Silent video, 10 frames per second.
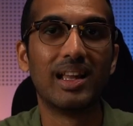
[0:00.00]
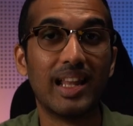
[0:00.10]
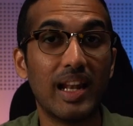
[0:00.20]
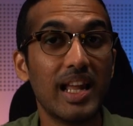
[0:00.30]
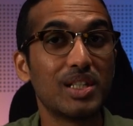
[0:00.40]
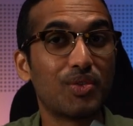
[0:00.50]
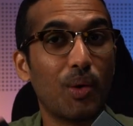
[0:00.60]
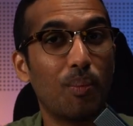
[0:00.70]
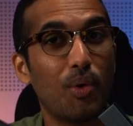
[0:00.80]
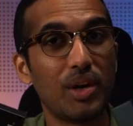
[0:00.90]
The links
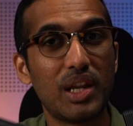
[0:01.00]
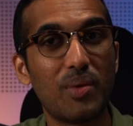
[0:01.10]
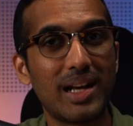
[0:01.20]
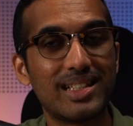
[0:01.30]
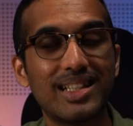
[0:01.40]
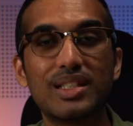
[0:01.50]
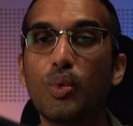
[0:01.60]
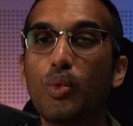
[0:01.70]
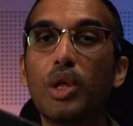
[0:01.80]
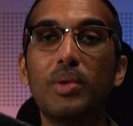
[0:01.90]
for both devices
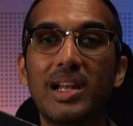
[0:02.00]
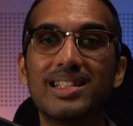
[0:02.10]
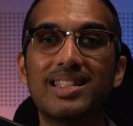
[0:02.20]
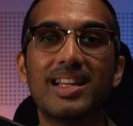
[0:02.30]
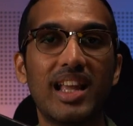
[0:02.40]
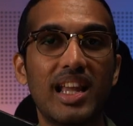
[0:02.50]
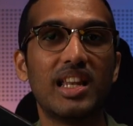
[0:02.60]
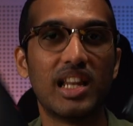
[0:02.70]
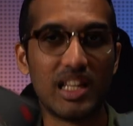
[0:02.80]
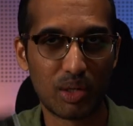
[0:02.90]
will be listed
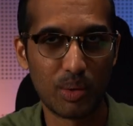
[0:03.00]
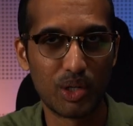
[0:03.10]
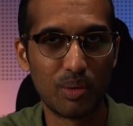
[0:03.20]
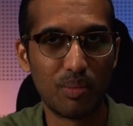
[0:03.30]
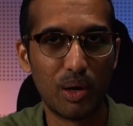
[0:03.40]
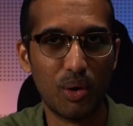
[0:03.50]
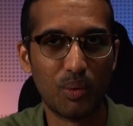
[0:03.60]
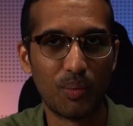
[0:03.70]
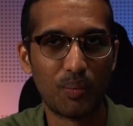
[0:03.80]
in the description below.